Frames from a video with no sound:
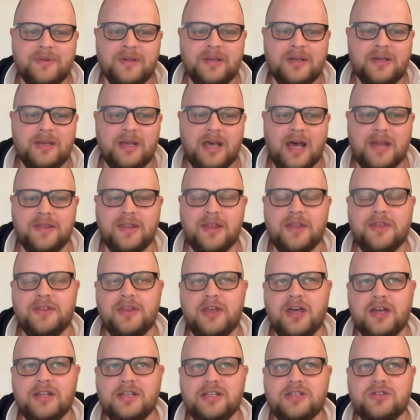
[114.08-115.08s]
And the
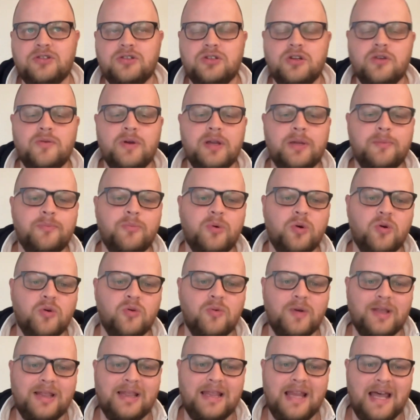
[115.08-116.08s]
third is doing more
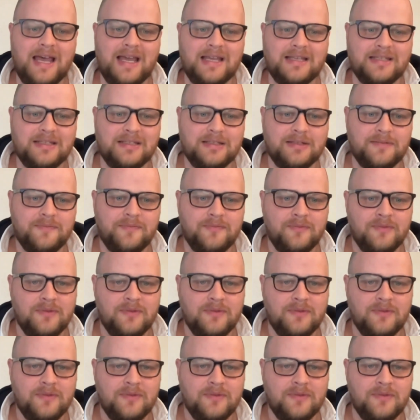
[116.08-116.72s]
with less.